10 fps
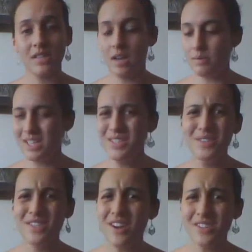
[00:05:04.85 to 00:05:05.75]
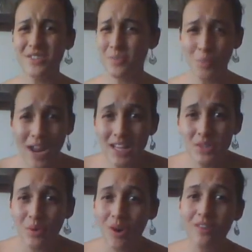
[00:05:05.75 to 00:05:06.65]
And I was like, dude, socks are way
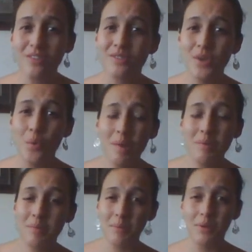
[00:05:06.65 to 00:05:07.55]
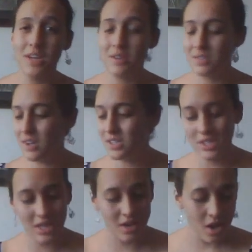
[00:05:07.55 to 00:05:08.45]
too hard. There's no way I'm gonna be able to knit you socks.
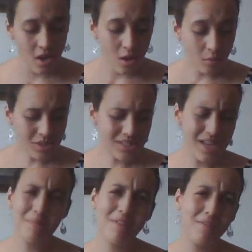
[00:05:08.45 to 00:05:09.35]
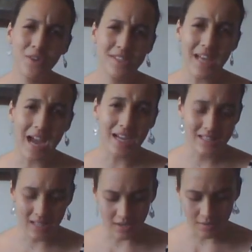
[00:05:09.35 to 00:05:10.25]
She said, just knit me foot
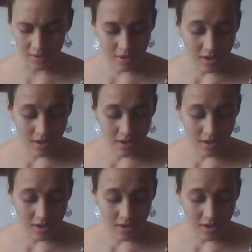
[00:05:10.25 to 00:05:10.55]
sacks then.